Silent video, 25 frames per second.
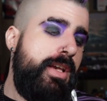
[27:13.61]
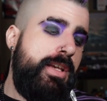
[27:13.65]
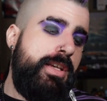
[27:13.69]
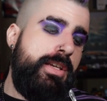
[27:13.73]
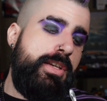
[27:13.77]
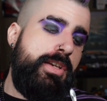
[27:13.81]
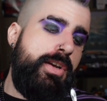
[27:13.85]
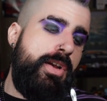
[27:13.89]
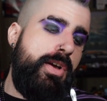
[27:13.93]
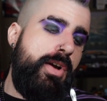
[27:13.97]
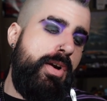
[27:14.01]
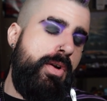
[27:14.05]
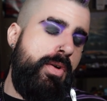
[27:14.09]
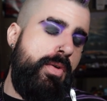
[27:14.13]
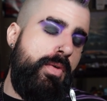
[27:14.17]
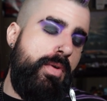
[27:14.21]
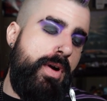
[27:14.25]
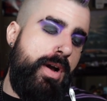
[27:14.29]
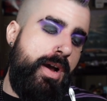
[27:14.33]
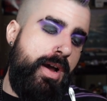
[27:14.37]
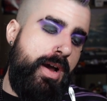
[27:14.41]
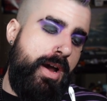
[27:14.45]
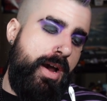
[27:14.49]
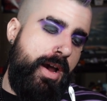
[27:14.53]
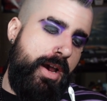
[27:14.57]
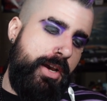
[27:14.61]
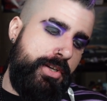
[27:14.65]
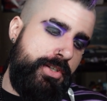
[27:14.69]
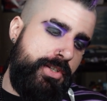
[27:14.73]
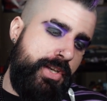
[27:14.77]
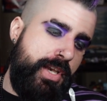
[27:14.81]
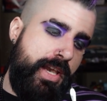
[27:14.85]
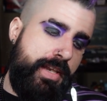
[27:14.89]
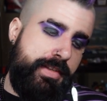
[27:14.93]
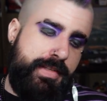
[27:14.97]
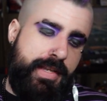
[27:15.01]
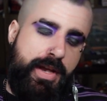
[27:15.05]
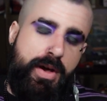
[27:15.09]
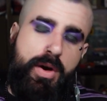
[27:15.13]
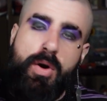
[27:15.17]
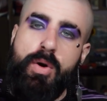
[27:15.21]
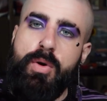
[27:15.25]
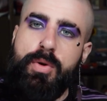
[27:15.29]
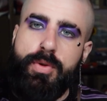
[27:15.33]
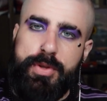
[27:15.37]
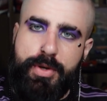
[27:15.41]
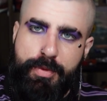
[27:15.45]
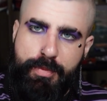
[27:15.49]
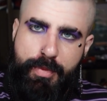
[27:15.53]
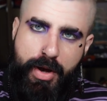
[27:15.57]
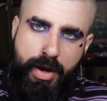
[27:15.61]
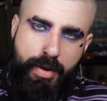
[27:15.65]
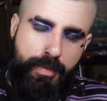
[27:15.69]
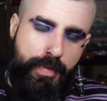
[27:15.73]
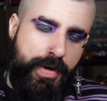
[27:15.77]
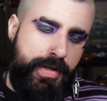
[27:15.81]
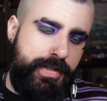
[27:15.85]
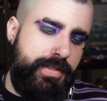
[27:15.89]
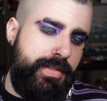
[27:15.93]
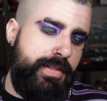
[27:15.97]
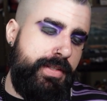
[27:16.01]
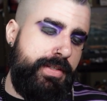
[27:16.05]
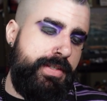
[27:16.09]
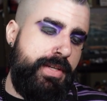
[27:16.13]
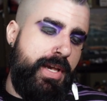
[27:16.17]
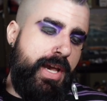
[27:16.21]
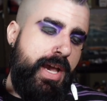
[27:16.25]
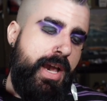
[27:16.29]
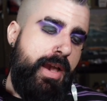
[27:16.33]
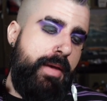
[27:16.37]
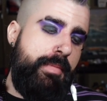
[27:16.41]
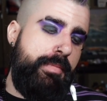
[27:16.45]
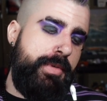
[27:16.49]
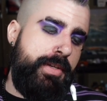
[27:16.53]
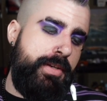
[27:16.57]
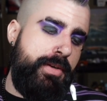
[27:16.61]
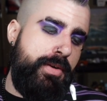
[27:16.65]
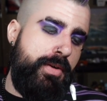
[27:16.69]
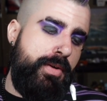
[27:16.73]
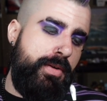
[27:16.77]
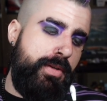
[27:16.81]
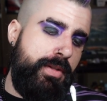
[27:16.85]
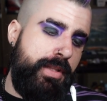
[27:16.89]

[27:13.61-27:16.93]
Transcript: You know, uh, she asked how old her mom was at the time, you know,